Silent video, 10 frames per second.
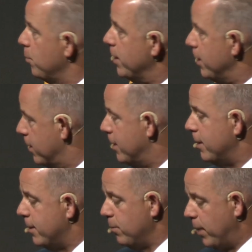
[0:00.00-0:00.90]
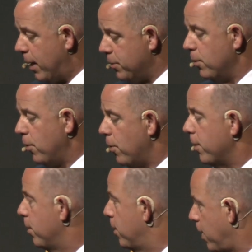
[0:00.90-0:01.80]
We had to
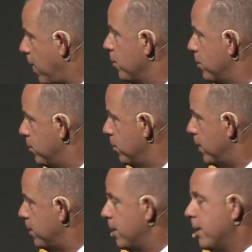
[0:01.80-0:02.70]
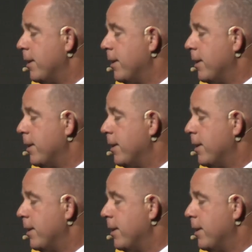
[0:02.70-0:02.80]
learn how to do that.